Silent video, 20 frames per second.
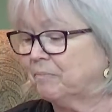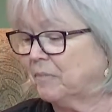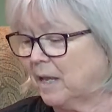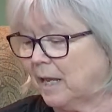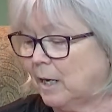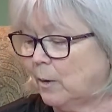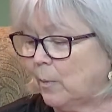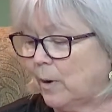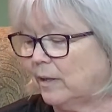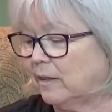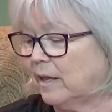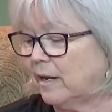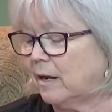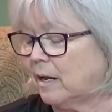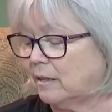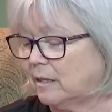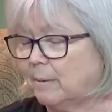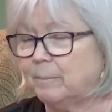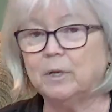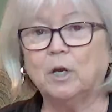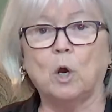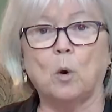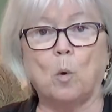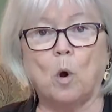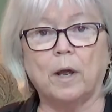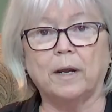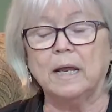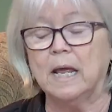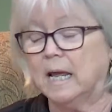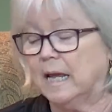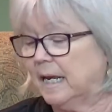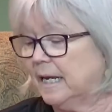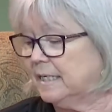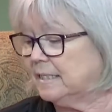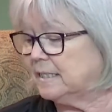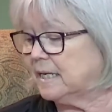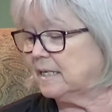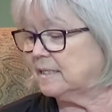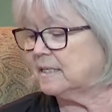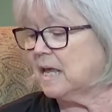Anyway, let me go on. He
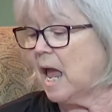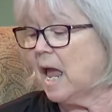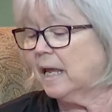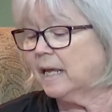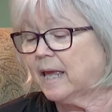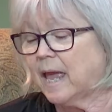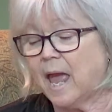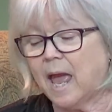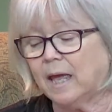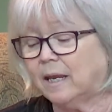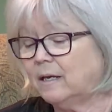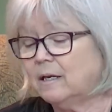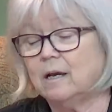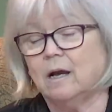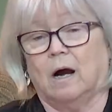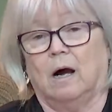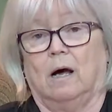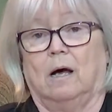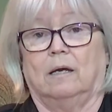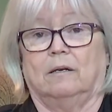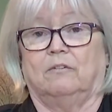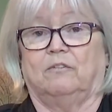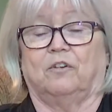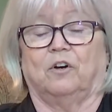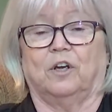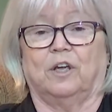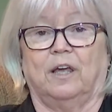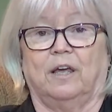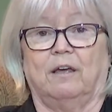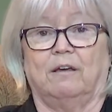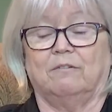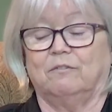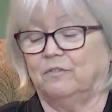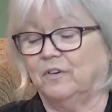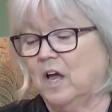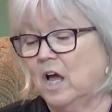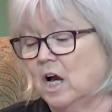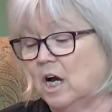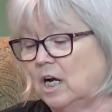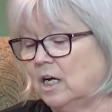says, "Can God forgive
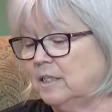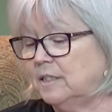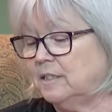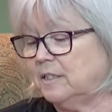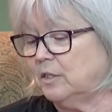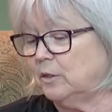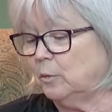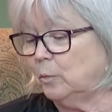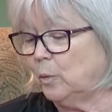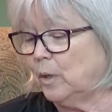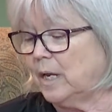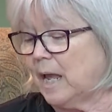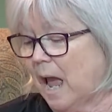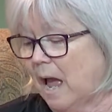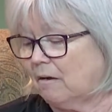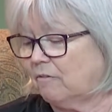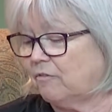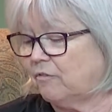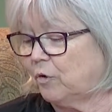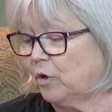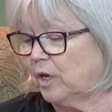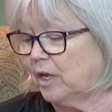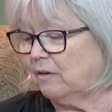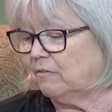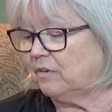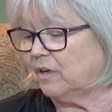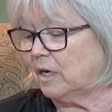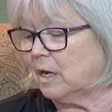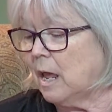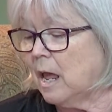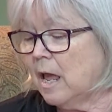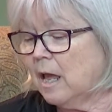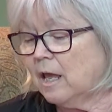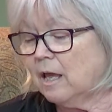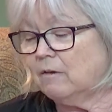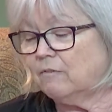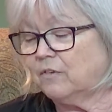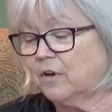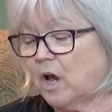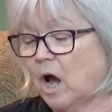until we have forgiven?
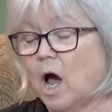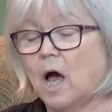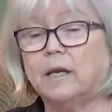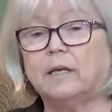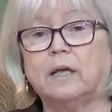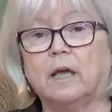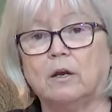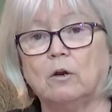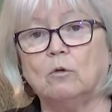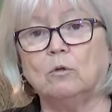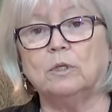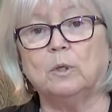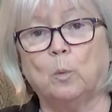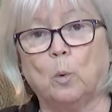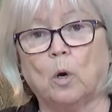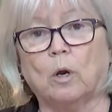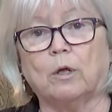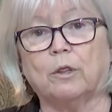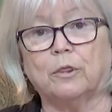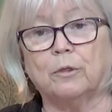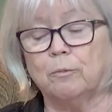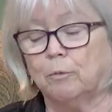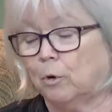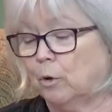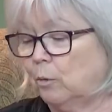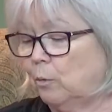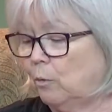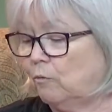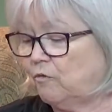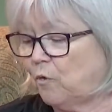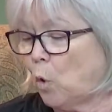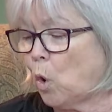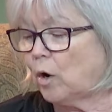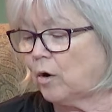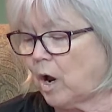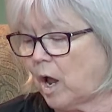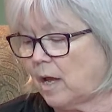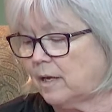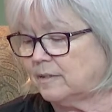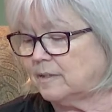If God can only work
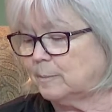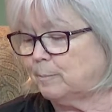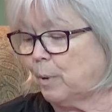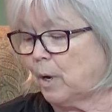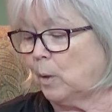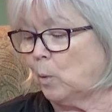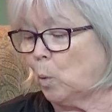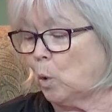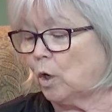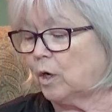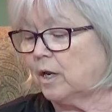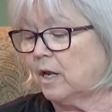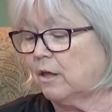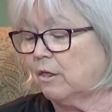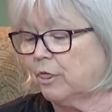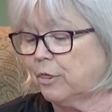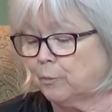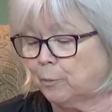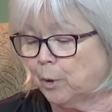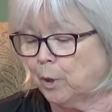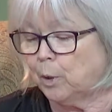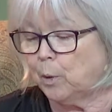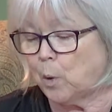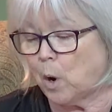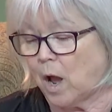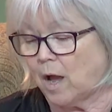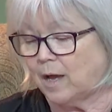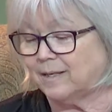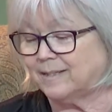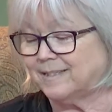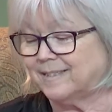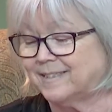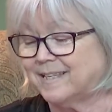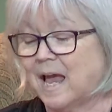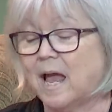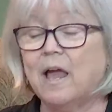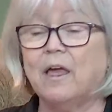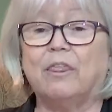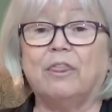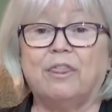for us by working through us,
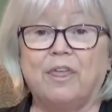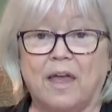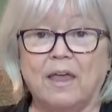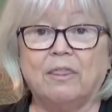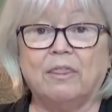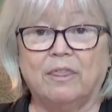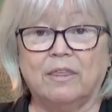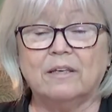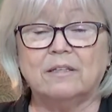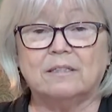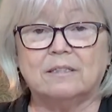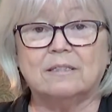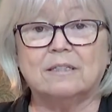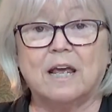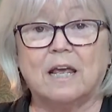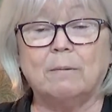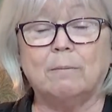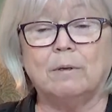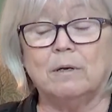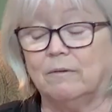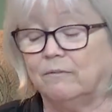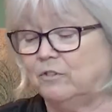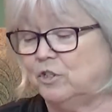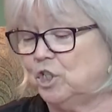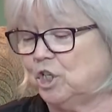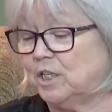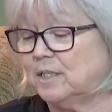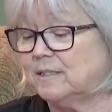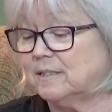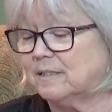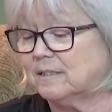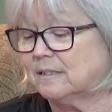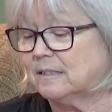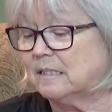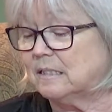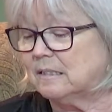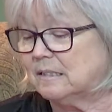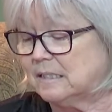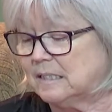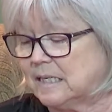then this statement of
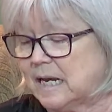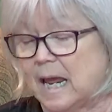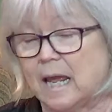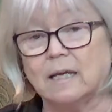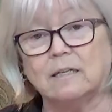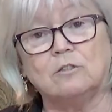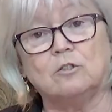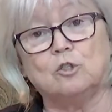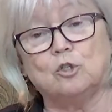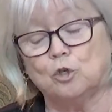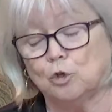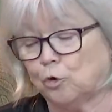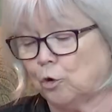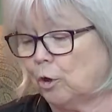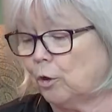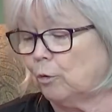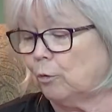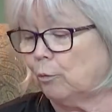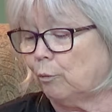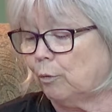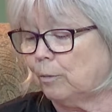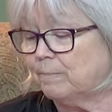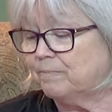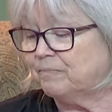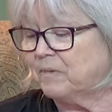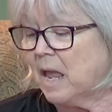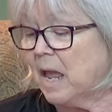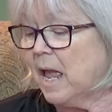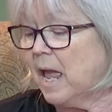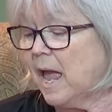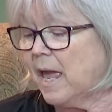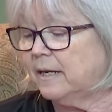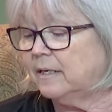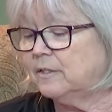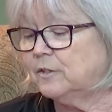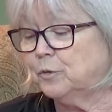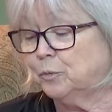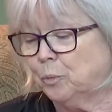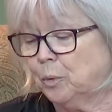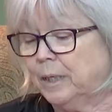Jesus's stands true and
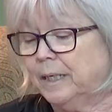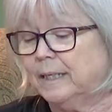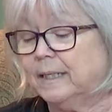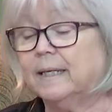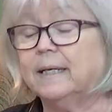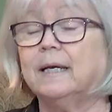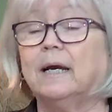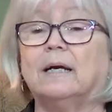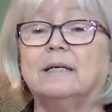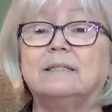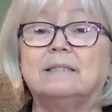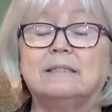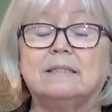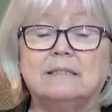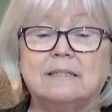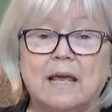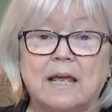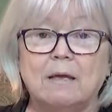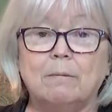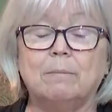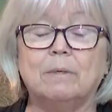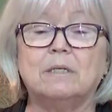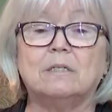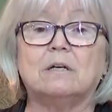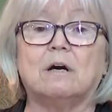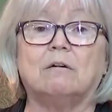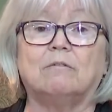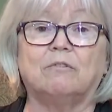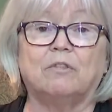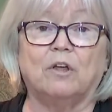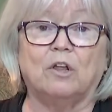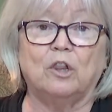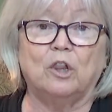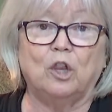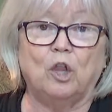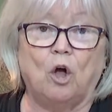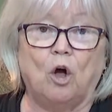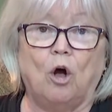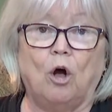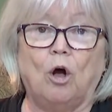is really a statement of the
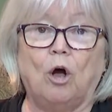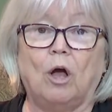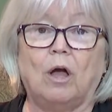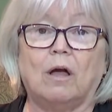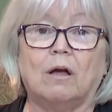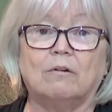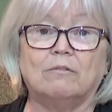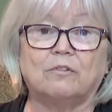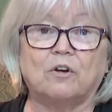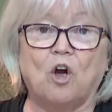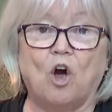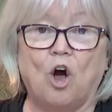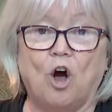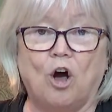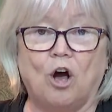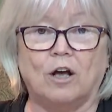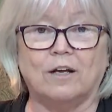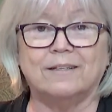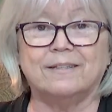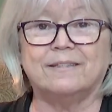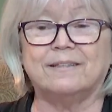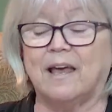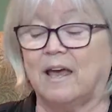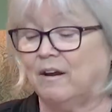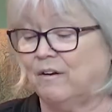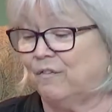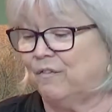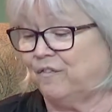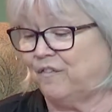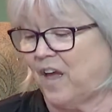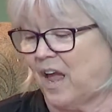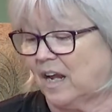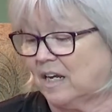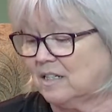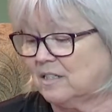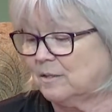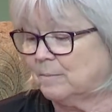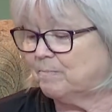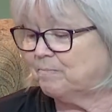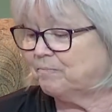law of cause and effect.